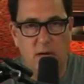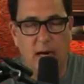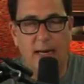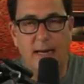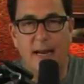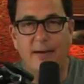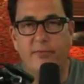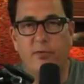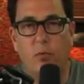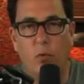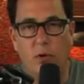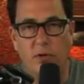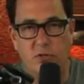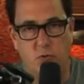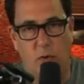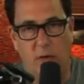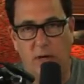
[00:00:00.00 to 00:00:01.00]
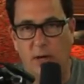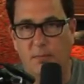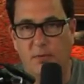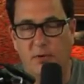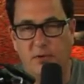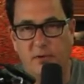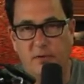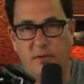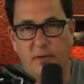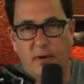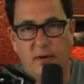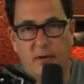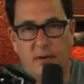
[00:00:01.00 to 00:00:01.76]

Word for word: I never once went number two there.